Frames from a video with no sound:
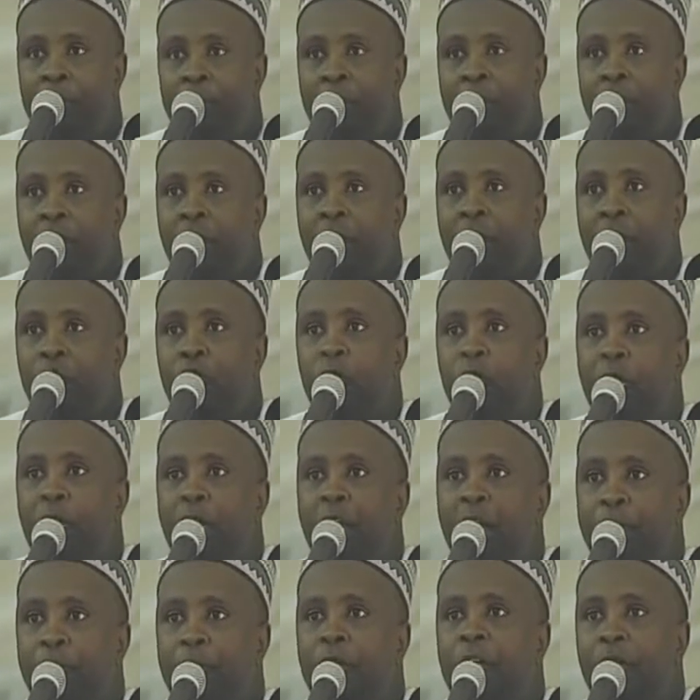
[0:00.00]
I mean, uh,
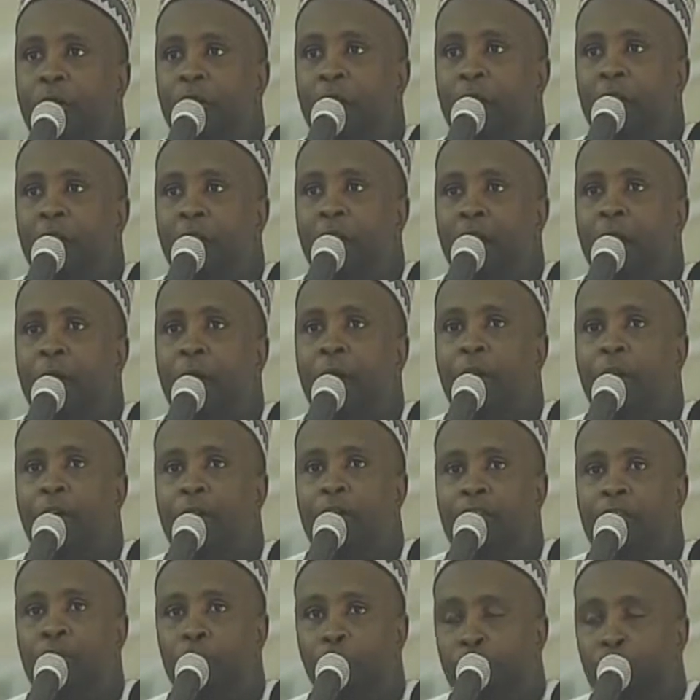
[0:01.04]
so that I mean, uh,
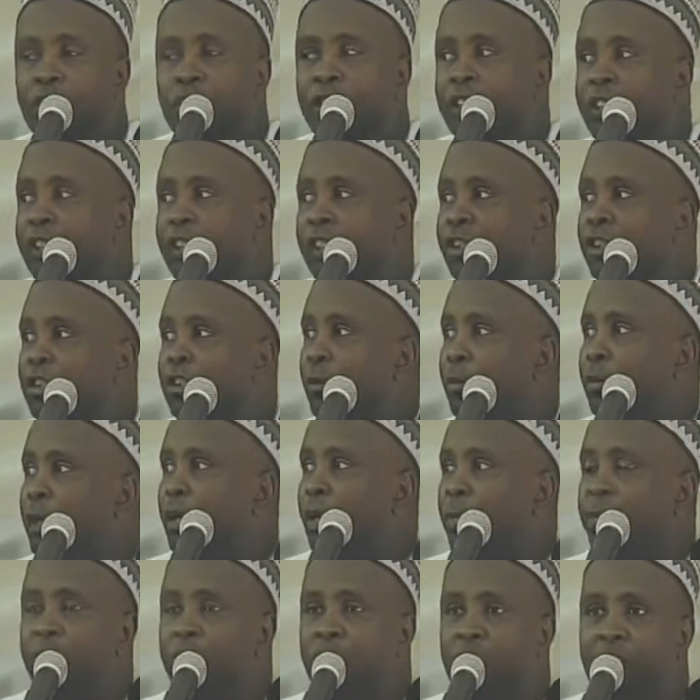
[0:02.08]
uh, the good citizens
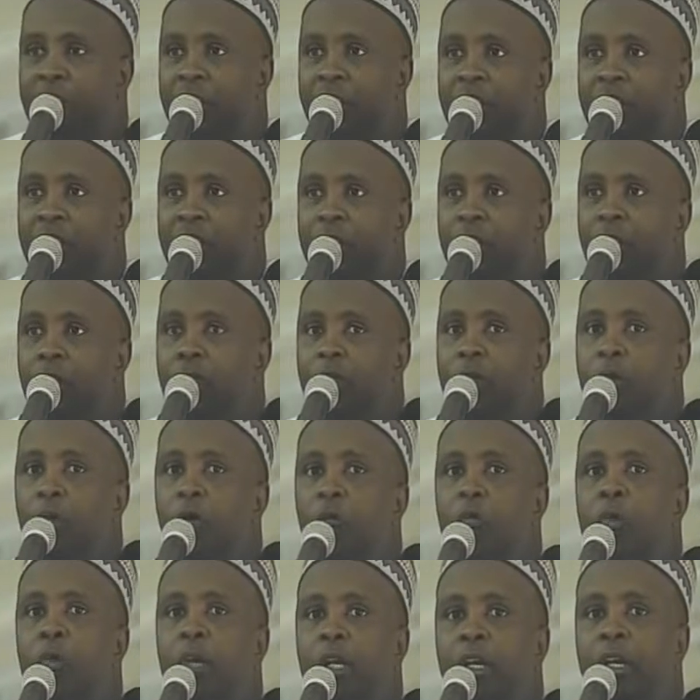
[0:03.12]
of Kebbi State
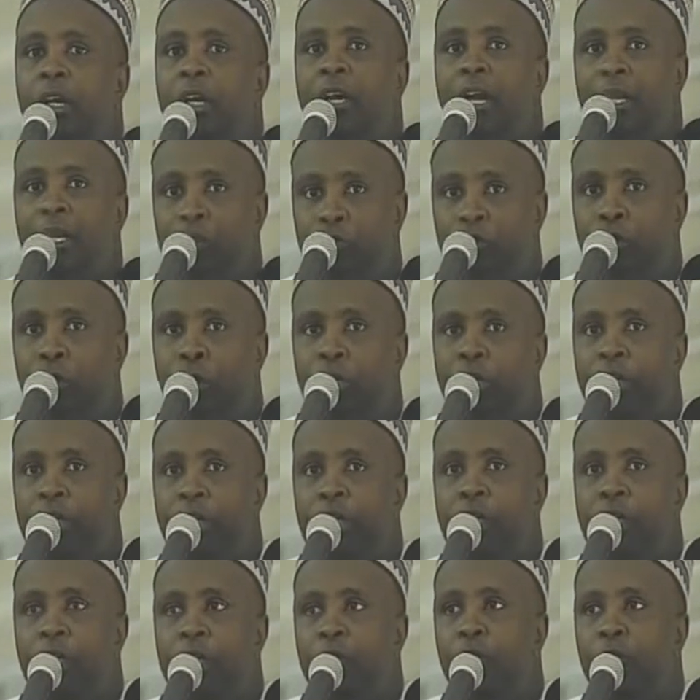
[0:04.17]
will
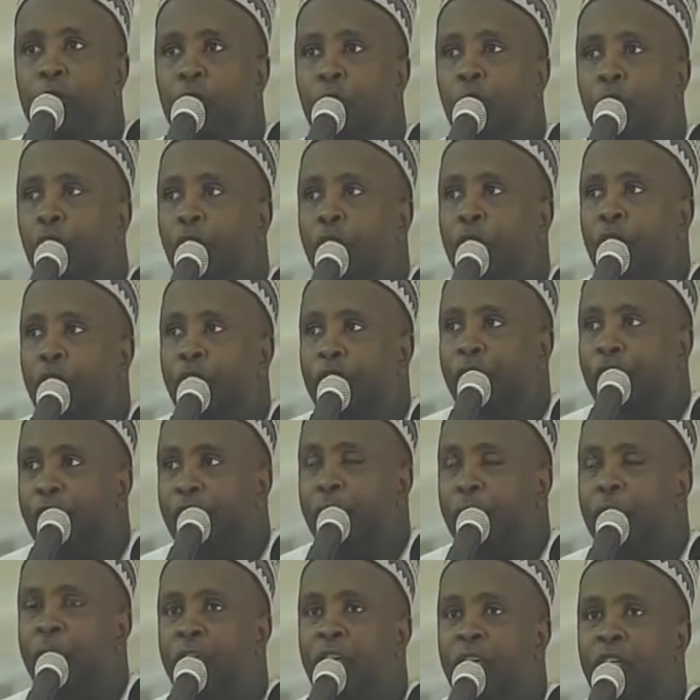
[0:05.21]
enjoy, you know,
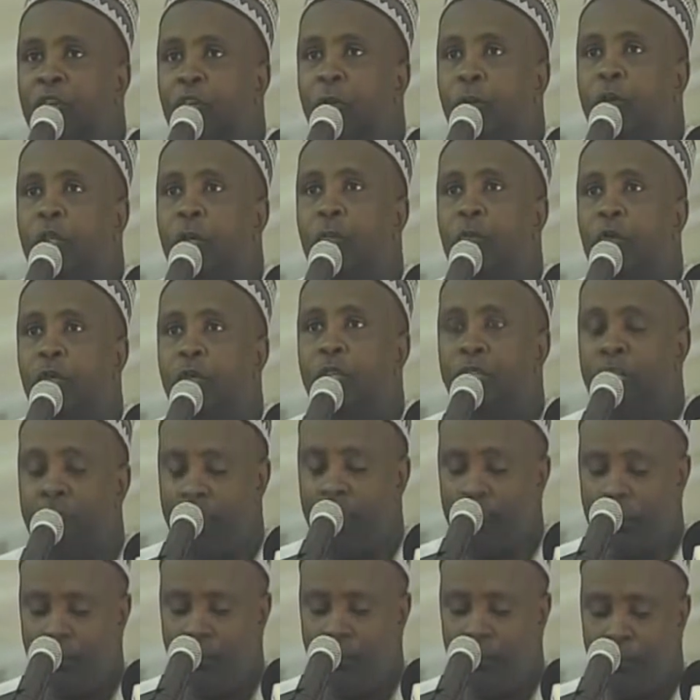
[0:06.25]
the dividends of
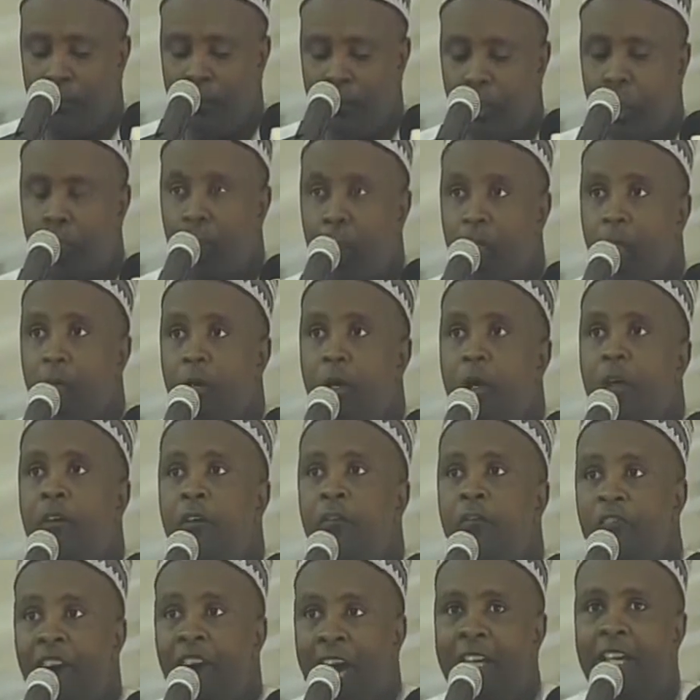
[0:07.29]
democracy.
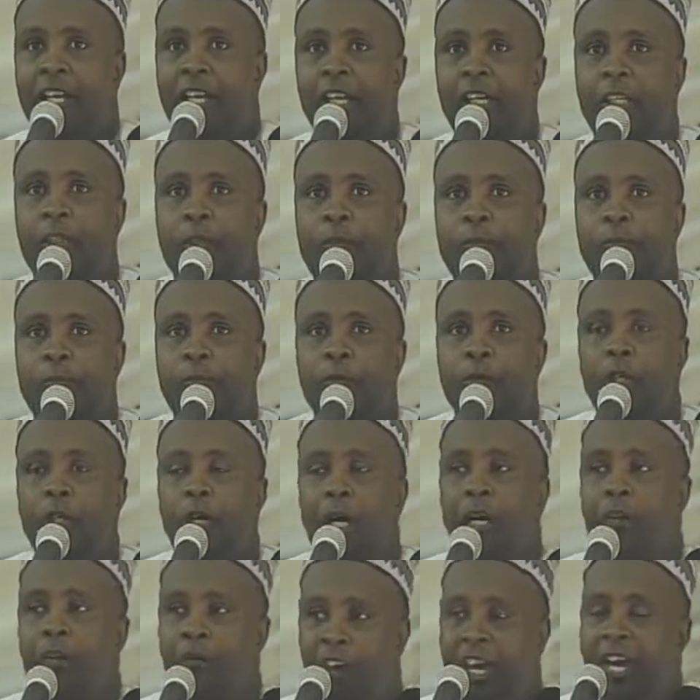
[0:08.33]
Finally,
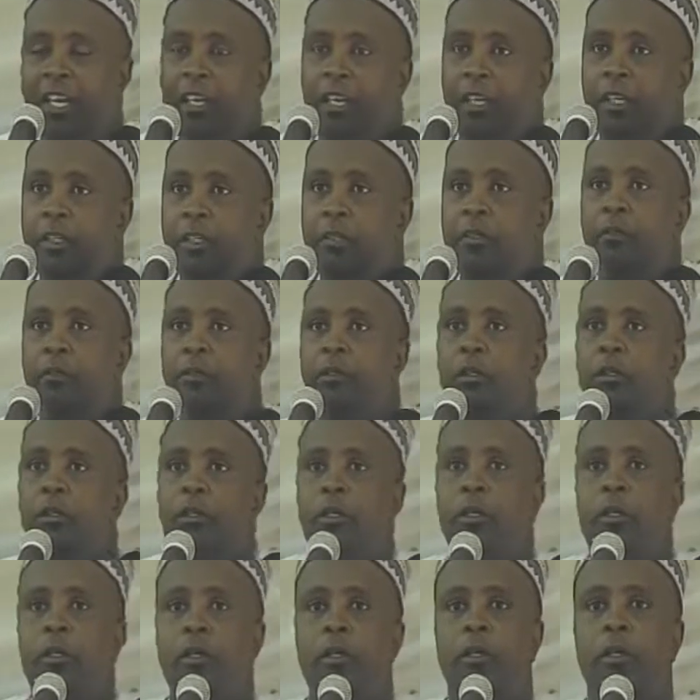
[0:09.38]
and finally,
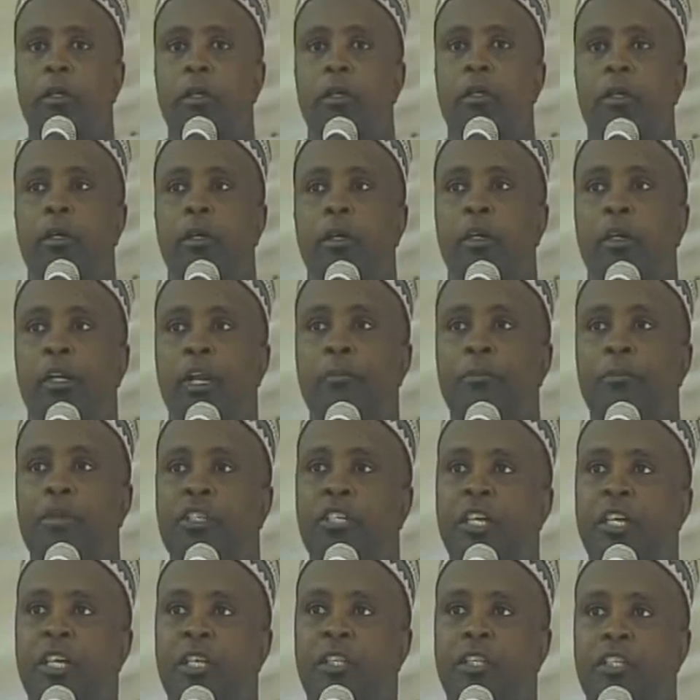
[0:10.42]

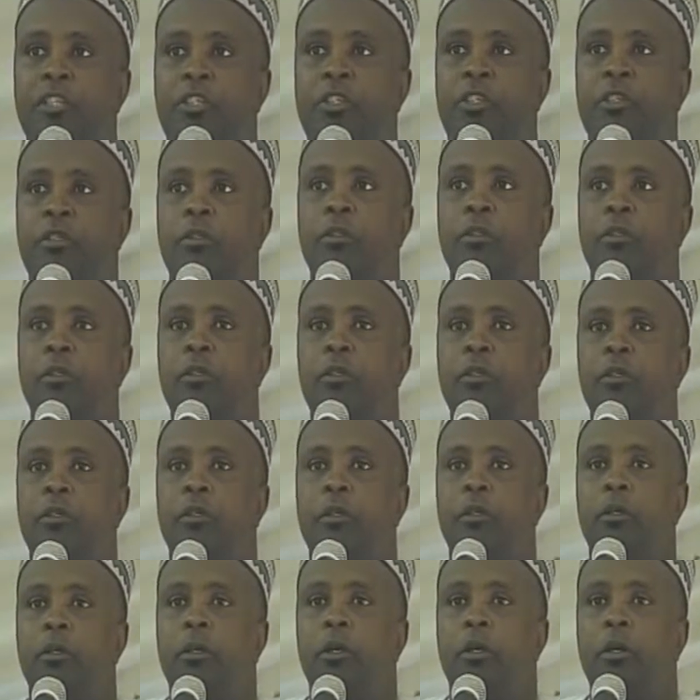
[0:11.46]
let me say this:
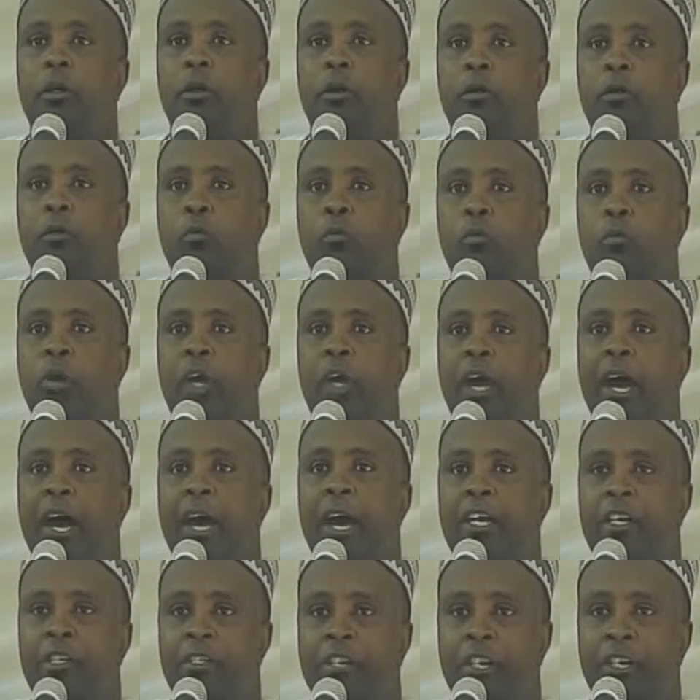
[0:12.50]

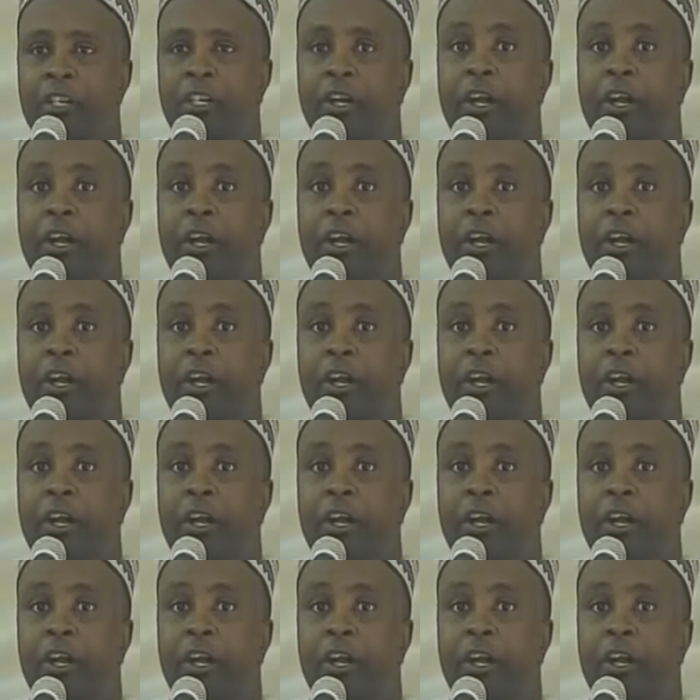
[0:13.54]
we are